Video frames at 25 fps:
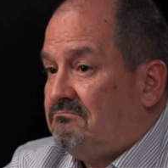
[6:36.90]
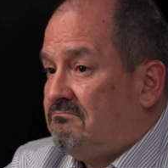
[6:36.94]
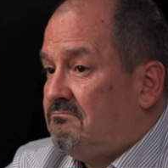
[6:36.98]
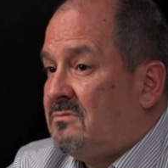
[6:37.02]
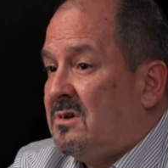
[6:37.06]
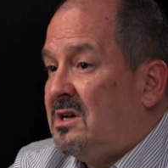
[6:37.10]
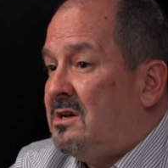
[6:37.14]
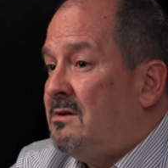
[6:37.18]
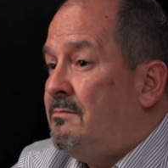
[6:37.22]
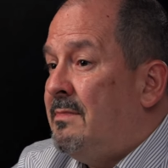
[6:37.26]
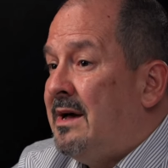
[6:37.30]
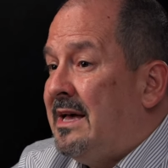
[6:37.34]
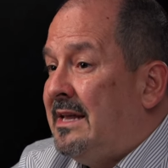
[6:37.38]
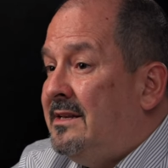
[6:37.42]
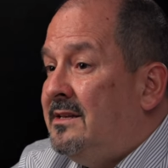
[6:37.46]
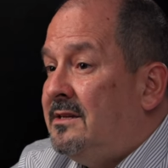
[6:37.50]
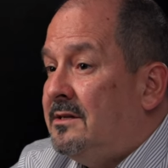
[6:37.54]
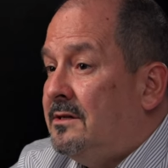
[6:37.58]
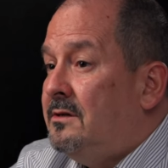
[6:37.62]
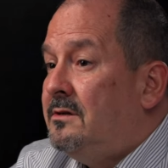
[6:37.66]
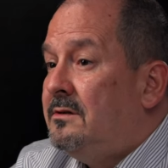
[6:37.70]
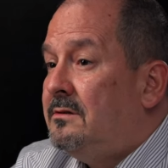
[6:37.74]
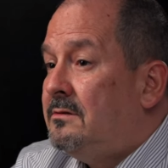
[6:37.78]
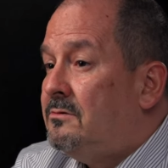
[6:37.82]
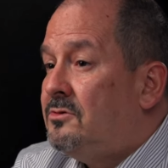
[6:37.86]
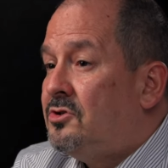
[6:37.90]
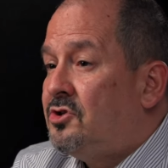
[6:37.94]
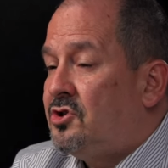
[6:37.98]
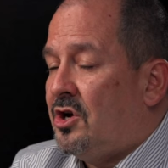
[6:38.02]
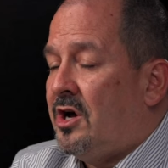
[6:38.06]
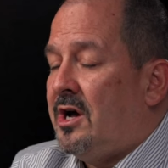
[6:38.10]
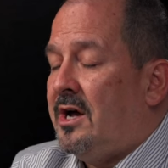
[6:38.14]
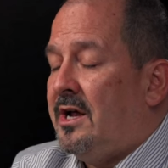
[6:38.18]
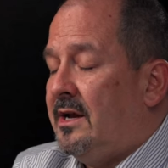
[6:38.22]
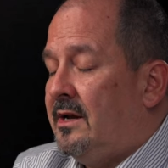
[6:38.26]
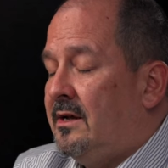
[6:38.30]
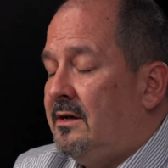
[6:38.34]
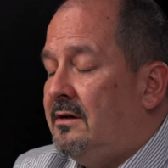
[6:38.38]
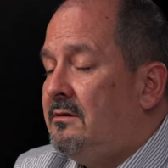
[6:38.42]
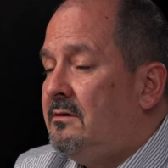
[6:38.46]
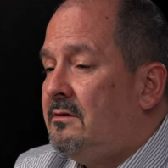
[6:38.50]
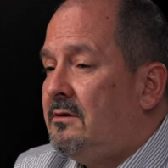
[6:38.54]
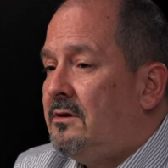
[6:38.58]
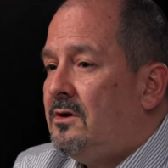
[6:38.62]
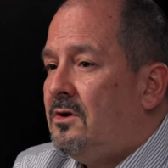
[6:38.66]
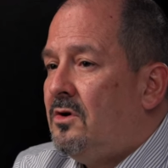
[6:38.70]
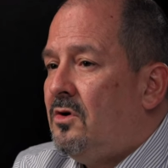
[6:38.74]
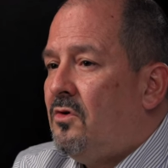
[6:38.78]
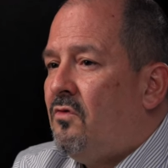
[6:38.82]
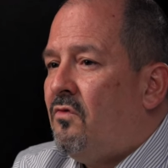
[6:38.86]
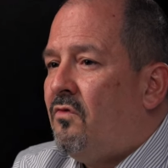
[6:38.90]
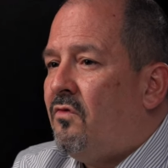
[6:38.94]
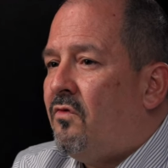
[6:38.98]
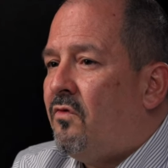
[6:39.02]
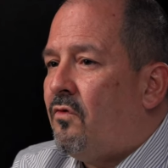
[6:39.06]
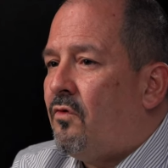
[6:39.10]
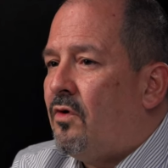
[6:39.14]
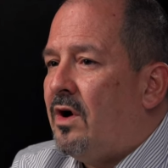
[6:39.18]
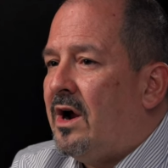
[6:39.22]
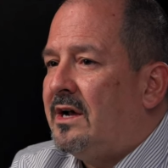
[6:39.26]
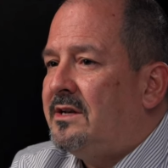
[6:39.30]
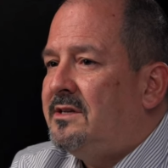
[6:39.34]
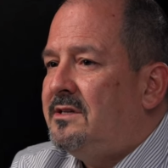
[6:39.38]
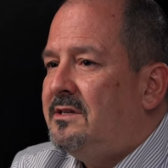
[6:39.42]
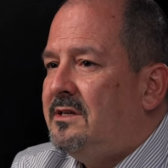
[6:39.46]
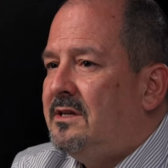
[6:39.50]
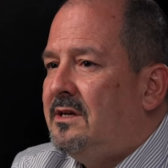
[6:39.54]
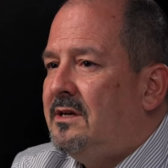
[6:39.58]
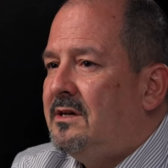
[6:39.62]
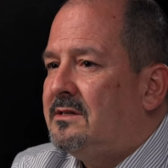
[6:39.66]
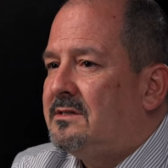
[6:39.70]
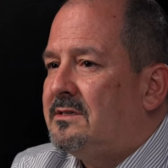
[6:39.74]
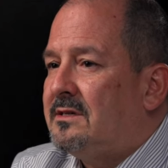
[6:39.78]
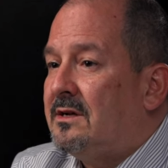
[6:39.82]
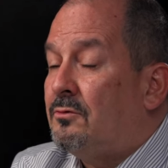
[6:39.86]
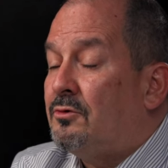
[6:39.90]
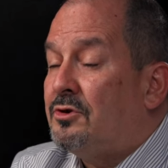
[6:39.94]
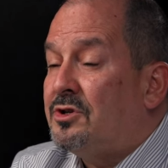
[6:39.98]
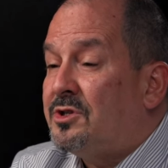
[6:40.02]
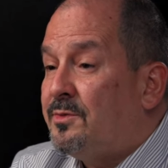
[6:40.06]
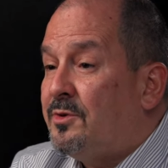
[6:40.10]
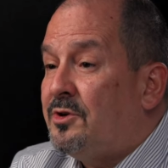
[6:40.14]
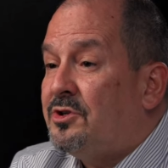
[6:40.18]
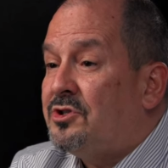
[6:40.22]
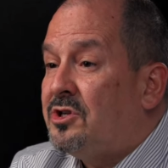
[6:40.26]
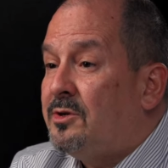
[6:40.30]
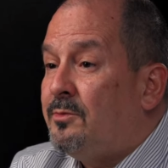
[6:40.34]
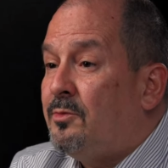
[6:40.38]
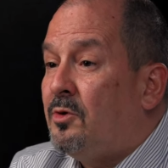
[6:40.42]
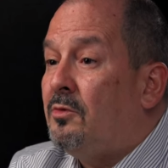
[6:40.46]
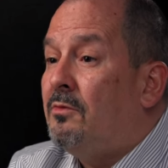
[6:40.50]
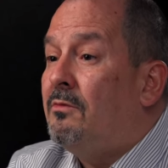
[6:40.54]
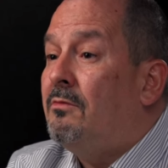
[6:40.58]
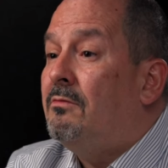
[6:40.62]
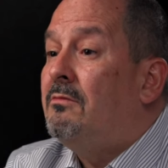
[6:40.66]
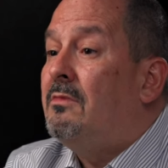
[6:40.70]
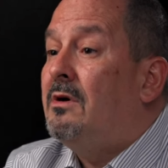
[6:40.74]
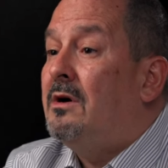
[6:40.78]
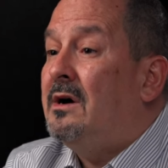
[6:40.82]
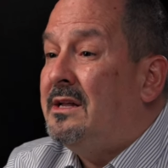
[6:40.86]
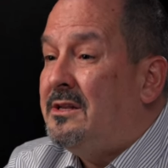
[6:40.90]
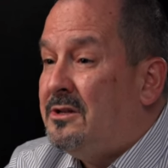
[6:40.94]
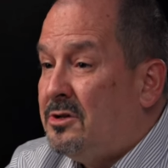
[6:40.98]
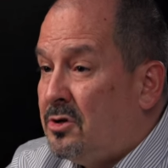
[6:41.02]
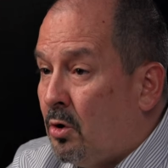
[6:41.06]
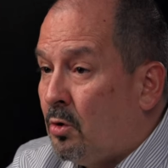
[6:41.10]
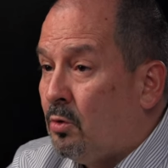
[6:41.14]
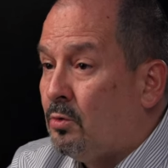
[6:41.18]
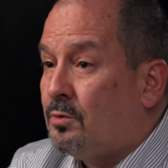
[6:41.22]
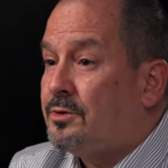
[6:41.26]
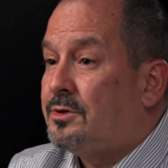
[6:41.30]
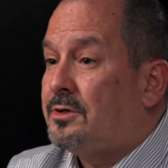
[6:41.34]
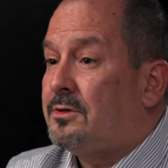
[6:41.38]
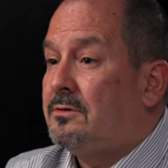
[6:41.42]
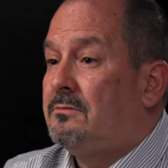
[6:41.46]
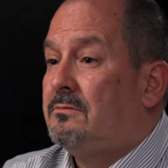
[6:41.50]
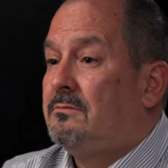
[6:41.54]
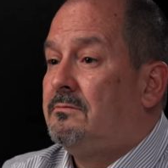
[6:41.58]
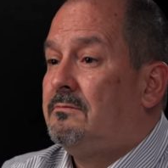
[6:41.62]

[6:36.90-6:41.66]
commended China for acting as a responsible adult,